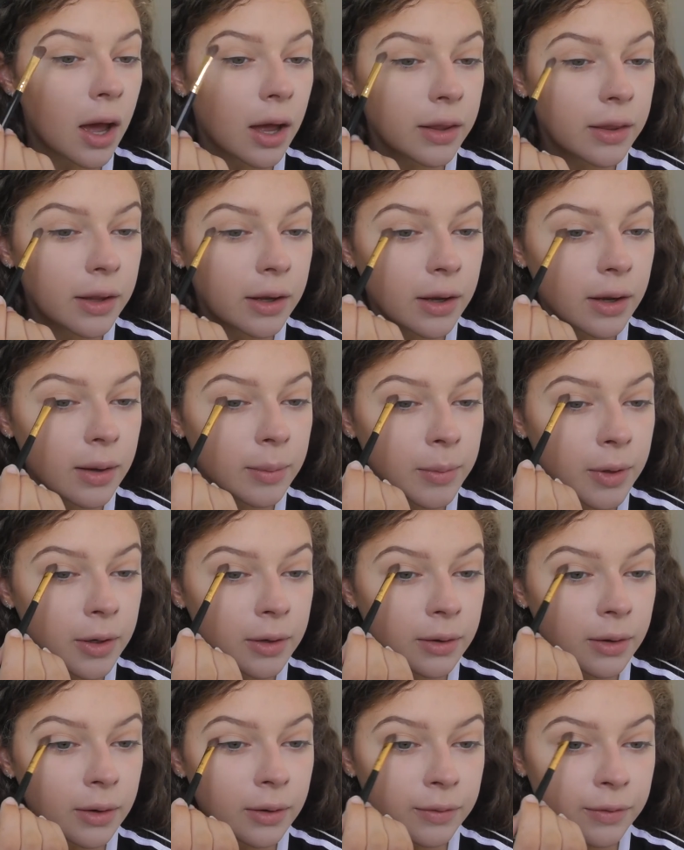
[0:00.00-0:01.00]
I think I'm
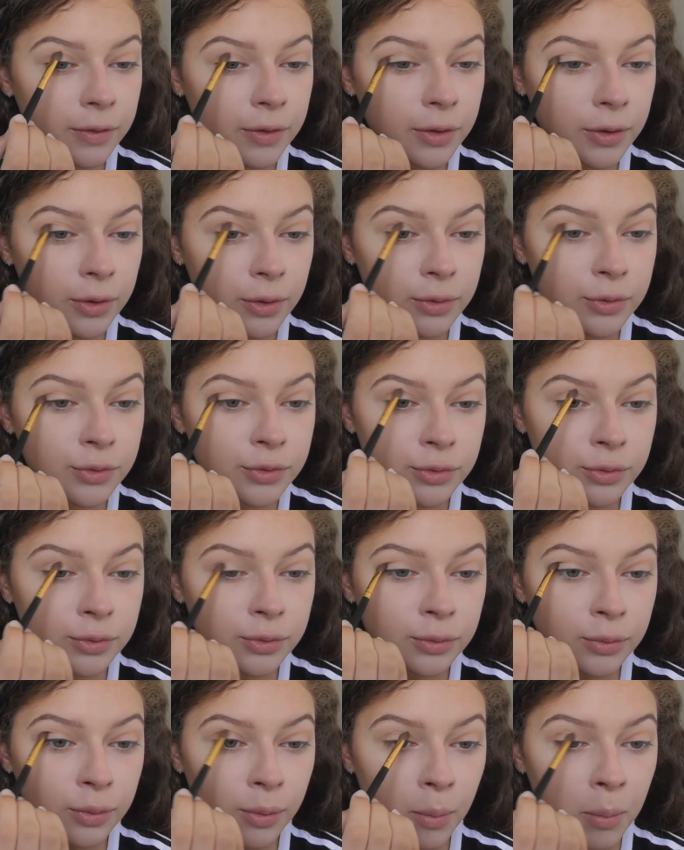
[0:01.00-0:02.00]
gonna go for the
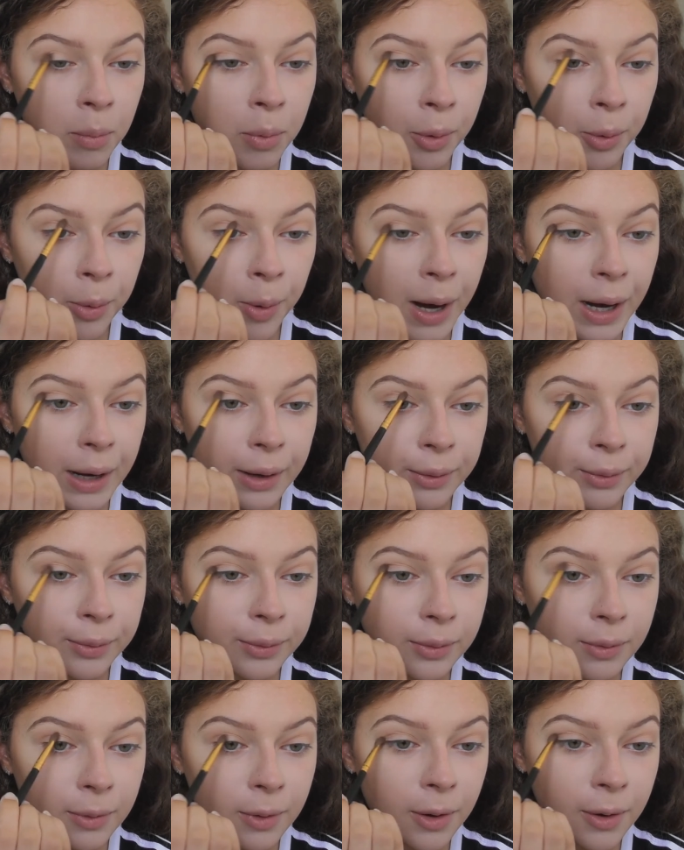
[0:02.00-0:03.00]
usual
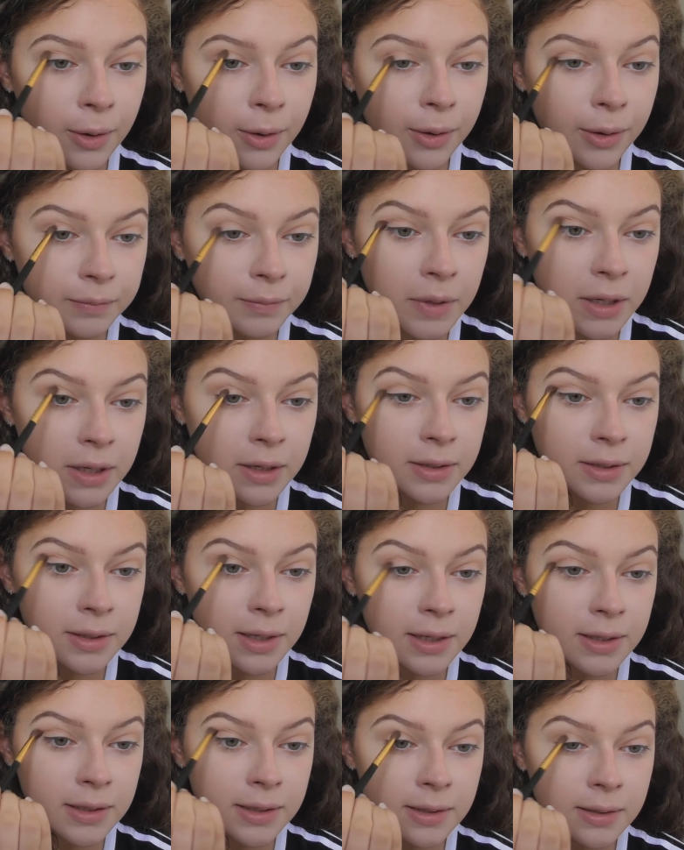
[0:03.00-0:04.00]
brown look because
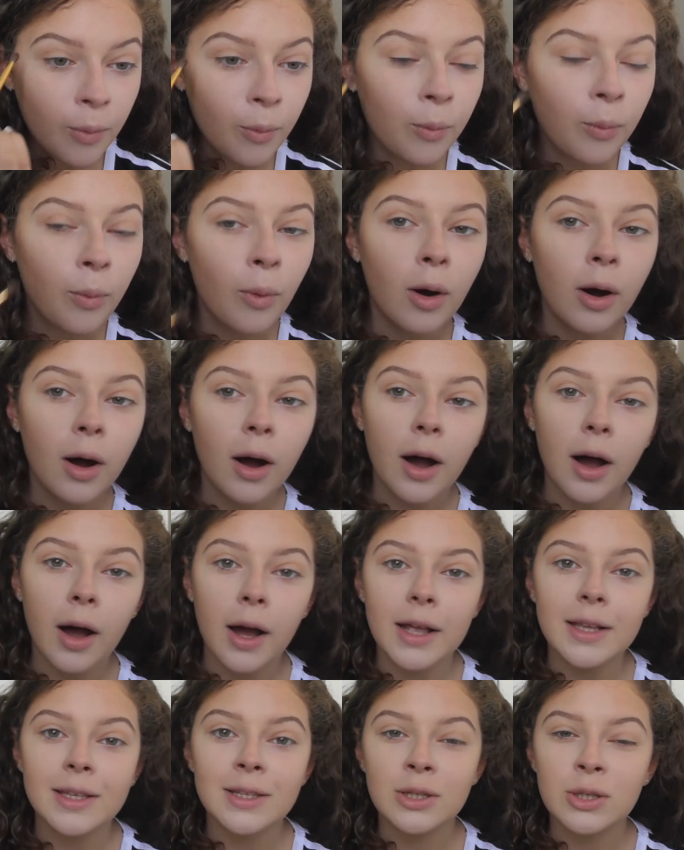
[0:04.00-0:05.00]
that's what
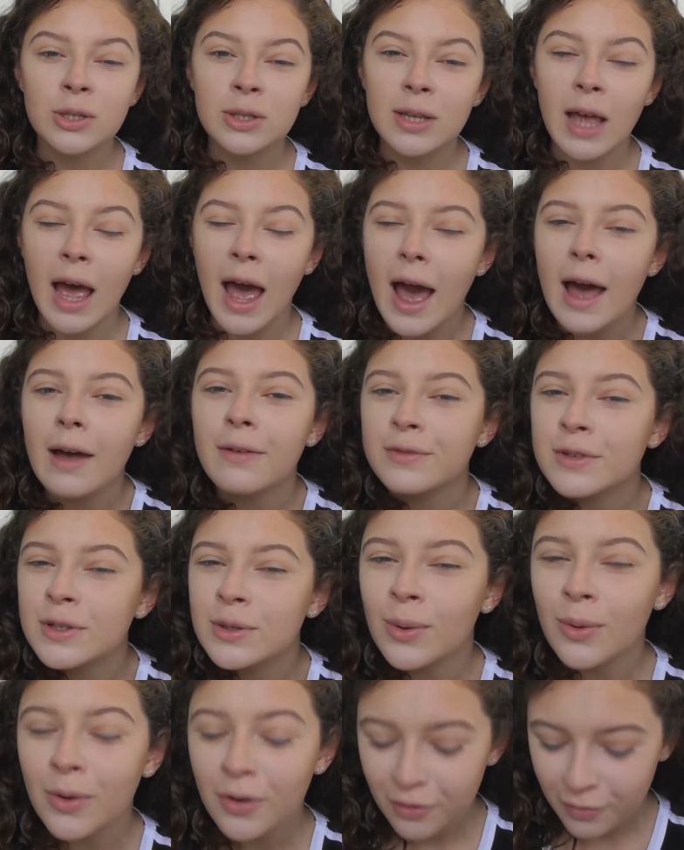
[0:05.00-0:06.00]
I have
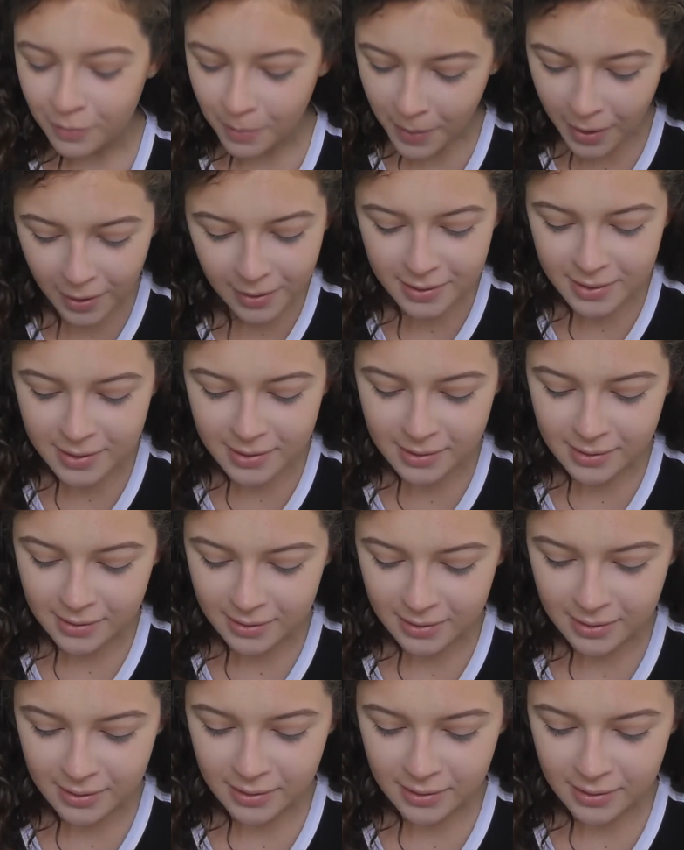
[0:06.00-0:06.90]
sort of mastered.